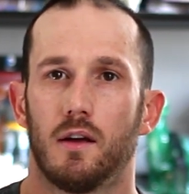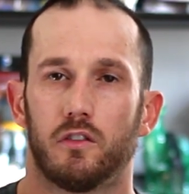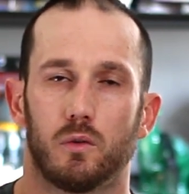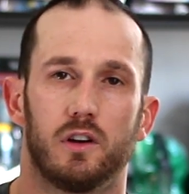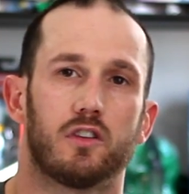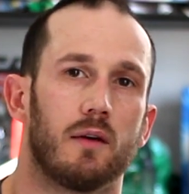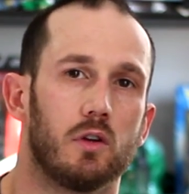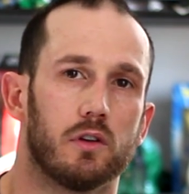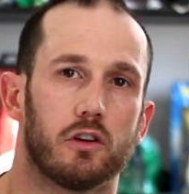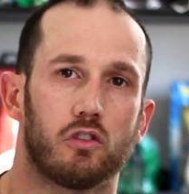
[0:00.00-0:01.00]
So each time
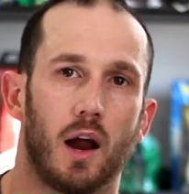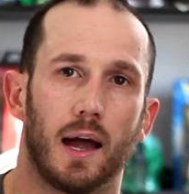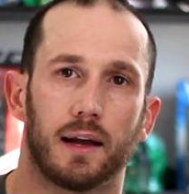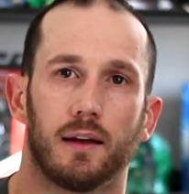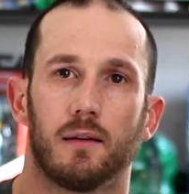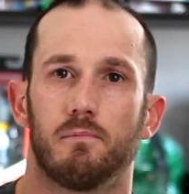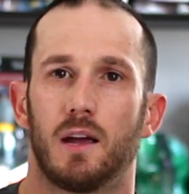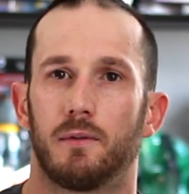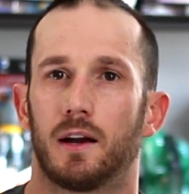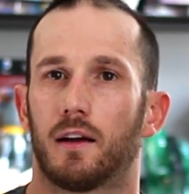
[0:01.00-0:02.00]
you hit the track,
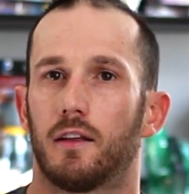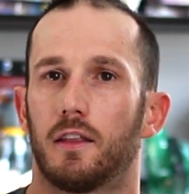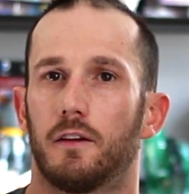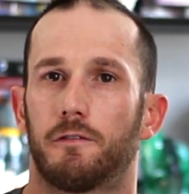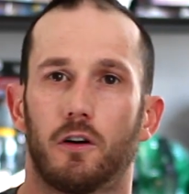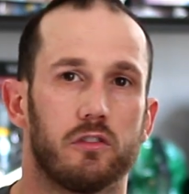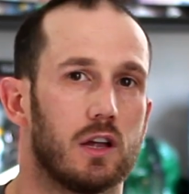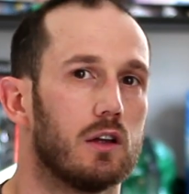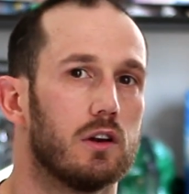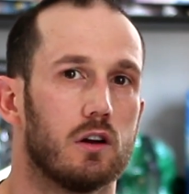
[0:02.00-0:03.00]
maybe the first
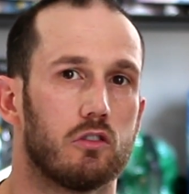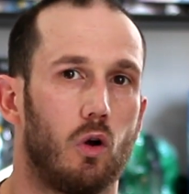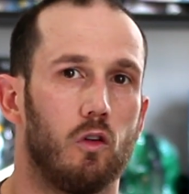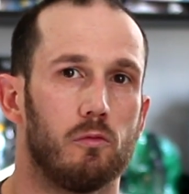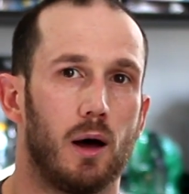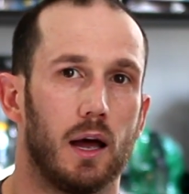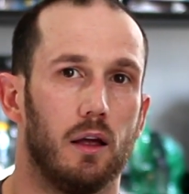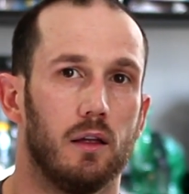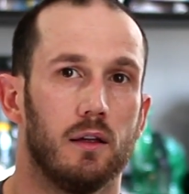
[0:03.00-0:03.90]
day you did a total of a mile.